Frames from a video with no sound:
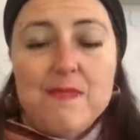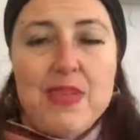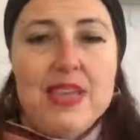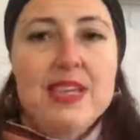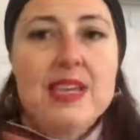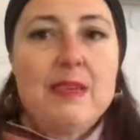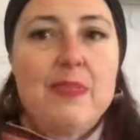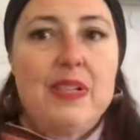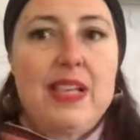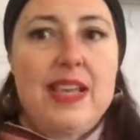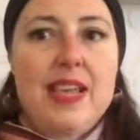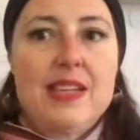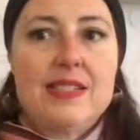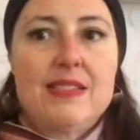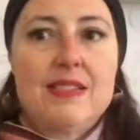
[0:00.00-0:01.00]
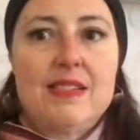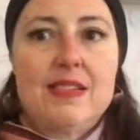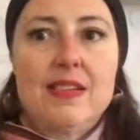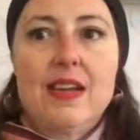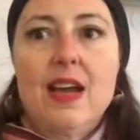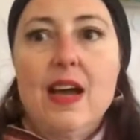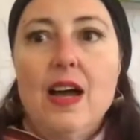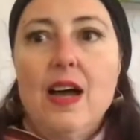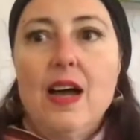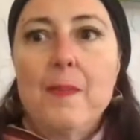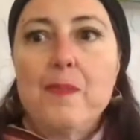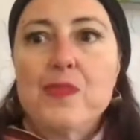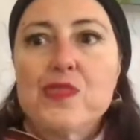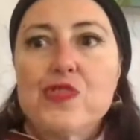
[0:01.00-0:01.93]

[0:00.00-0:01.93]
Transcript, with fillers: making a plan um,